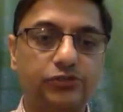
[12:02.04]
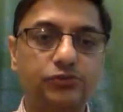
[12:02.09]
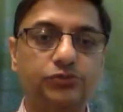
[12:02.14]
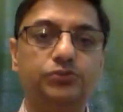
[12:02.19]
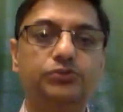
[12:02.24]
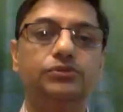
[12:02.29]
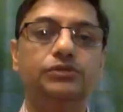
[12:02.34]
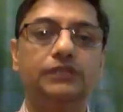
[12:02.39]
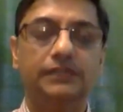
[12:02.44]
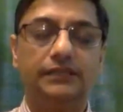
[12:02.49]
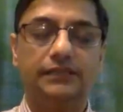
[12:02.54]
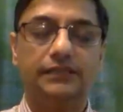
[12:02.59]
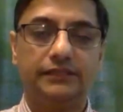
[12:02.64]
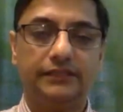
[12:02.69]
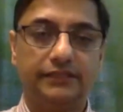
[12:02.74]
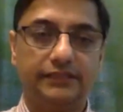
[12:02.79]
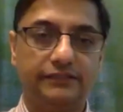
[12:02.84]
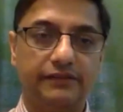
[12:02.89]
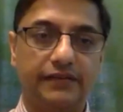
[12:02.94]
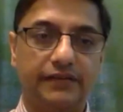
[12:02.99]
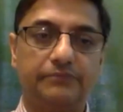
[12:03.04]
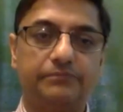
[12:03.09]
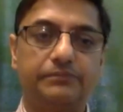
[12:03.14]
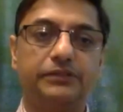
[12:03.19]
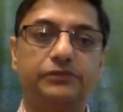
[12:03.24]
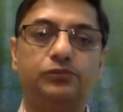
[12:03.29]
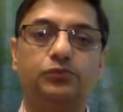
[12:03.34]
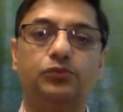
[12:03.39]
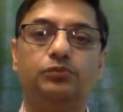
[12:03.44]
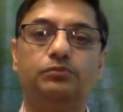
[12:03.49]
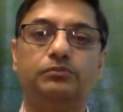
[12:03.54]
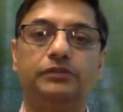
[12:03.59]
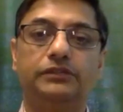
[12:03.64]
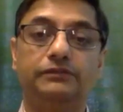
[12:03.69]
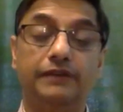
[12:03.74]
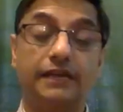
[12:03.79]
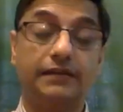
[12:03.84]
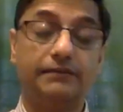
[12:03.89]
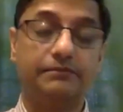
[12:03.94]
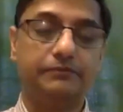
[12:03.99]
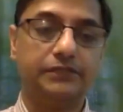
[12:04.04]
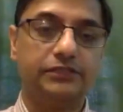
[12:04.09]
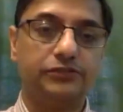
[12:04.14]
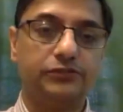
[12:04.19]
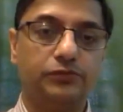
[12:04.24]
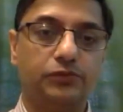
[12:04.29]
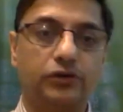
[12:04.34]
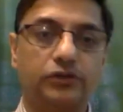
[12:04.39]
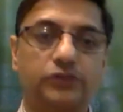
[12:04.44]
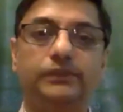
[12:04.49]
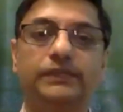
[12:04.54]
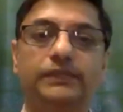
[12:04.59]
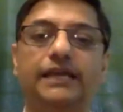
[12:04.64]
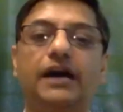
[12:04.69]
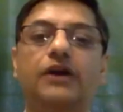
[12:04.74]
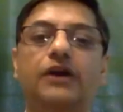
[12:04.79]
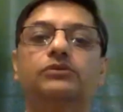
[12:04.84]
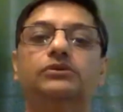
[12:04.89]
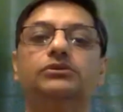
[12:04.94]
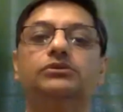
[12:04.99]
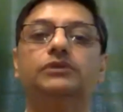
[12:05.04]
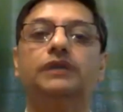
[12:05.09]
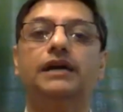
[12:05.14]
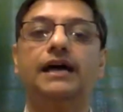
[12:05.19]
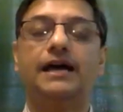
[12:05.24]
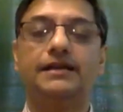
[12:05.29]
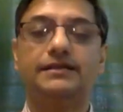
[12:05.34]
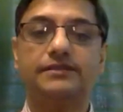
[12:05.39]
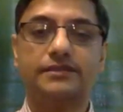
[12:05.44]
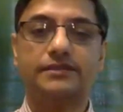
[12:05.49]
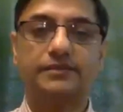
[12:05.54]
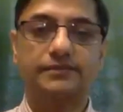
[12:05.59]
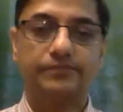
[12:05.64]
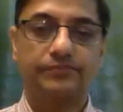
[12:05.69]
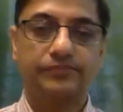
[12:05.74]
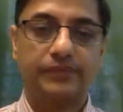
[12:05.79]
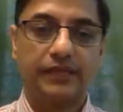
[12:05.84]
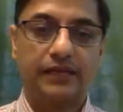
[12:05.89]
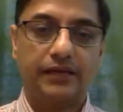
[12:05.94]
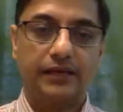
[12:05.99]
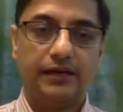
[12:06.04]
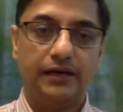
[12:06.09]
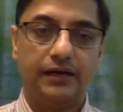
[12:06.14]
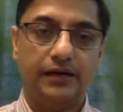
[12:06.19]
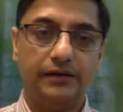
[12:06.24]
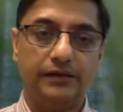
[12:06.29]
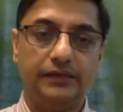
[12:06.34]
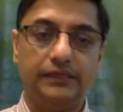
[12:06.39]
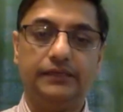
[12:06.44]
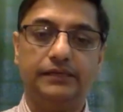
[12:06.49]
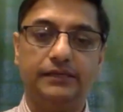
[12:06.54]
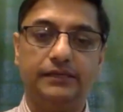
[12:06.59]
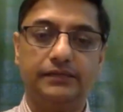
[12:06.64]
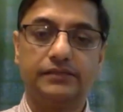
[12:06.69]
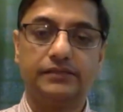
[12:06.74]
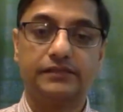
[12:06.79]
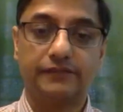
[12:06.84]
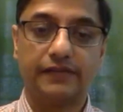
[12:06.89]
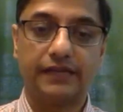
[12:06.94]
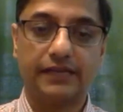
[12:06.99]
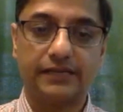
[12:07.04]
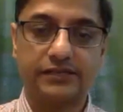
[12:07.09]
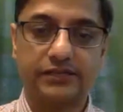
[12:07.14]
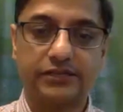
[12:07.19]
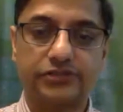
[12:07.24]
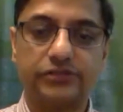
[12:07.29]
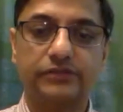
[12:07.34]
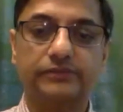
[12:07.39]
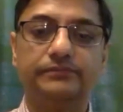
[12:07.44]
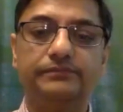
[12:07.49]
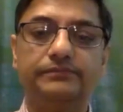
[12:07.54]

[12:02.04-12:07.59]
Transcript: to the development development of what we now know as uh, Indian civilization.